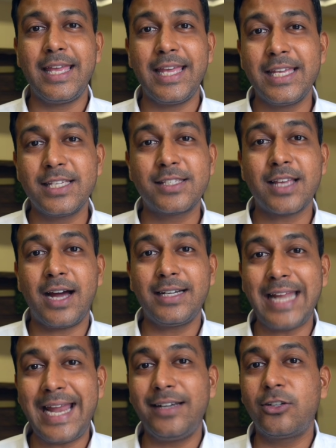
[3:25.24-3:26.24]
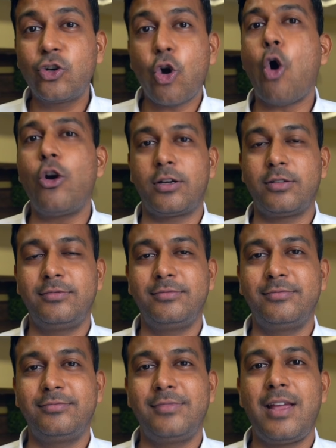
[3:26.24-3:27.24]
is attend court.
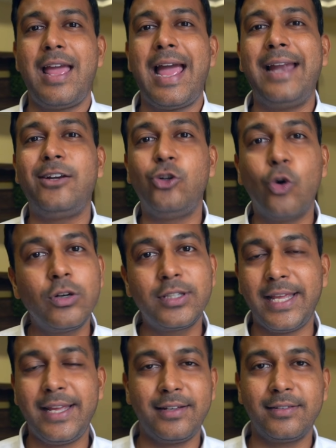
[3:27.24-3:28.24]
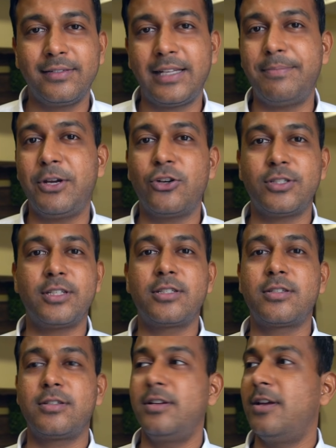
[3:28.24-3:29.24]
And don't think that because
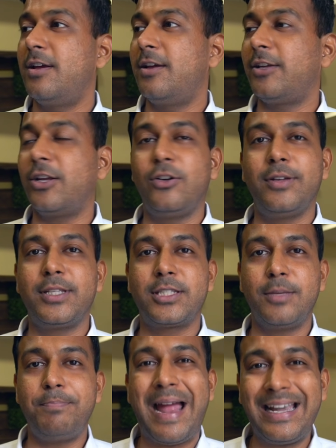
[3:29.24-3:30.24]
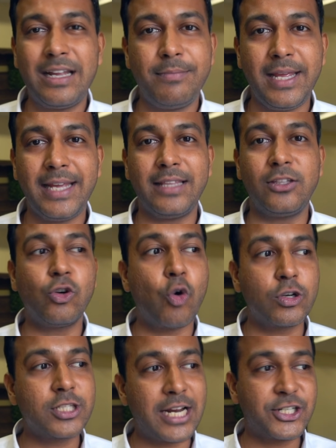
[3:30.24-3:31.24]
it's the pandemic and the
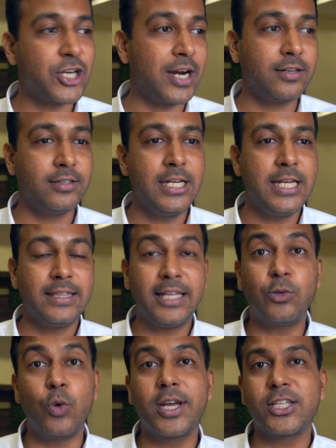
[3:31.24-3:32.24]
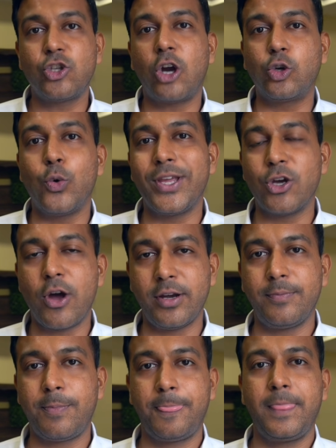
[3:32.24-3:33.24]
courts are shut, that work is not going
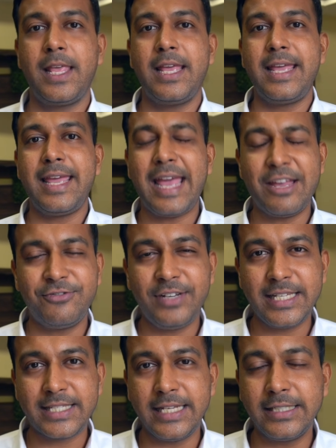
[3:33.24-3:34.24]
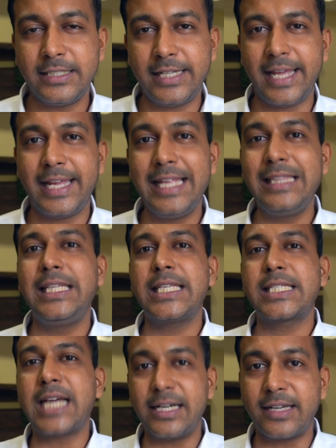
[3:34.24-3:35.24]
on. Every single day in
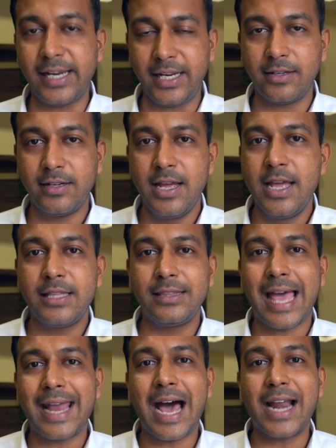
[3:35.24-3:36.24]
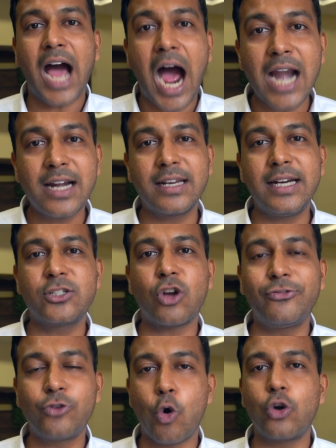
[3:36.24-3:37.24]
this country, there are hundreds
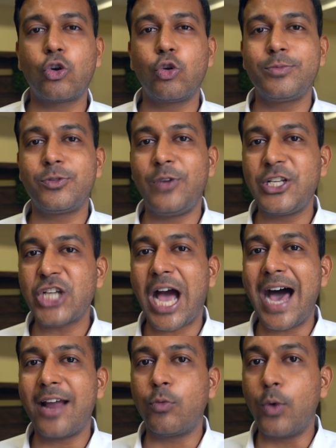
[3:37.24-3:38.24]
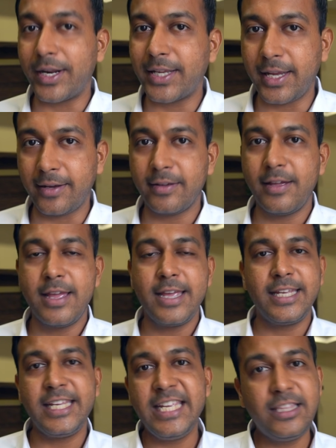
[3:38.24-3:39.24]
of courtrooms which are working,
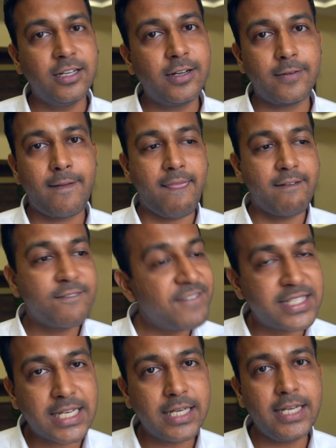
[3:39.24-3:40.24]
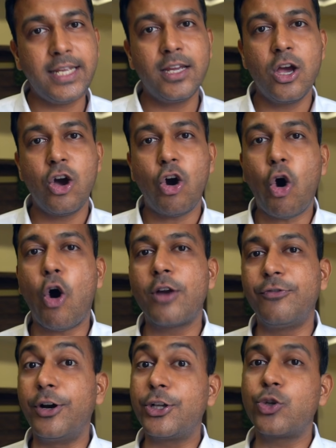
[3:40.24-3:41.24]
either physically or
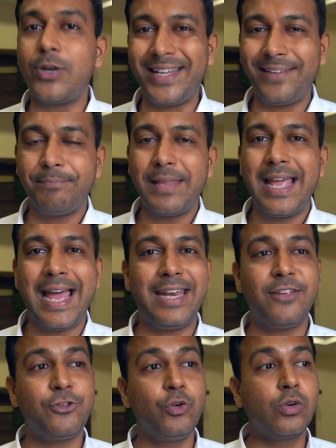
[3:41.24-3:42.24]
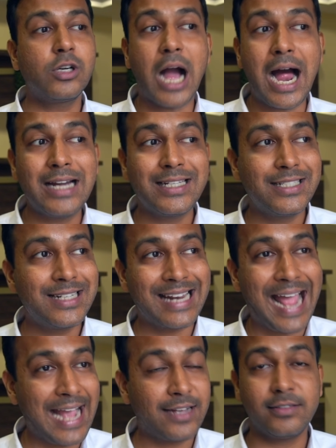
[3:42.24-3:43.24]
virtually. And if you can't
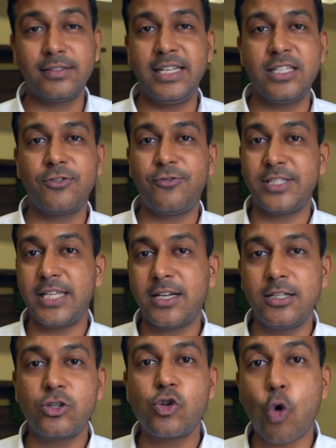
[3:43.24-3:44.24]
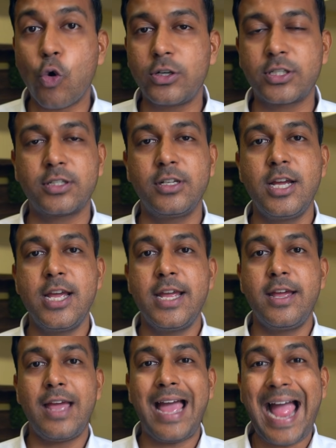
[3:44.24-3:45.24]
track these physical courts,
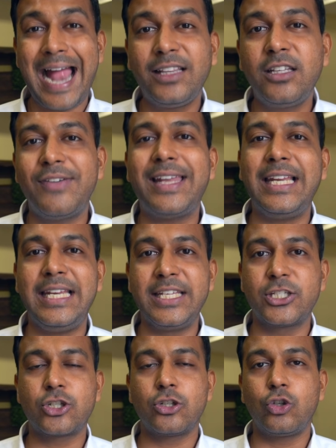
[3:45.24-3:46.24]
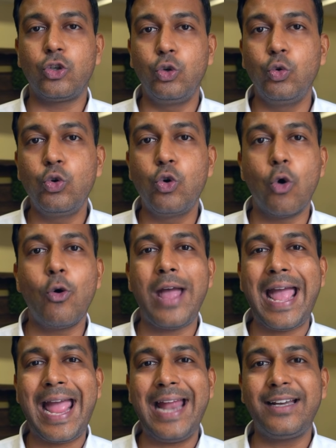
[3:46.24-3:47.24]
at the very least, do
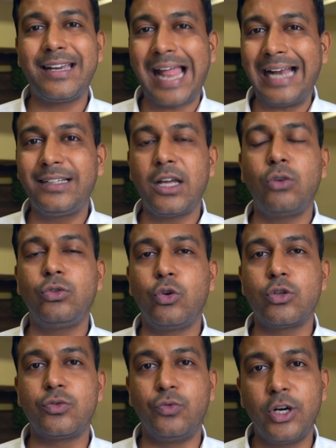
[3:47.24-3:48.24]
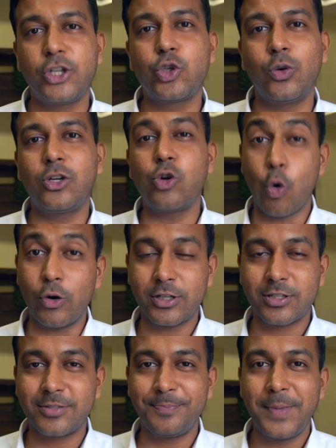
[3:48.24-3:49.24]
go and track down those virtual
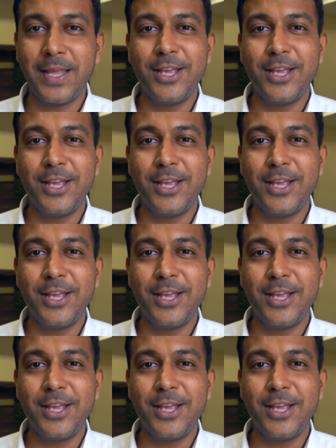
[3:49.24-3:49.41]
courts.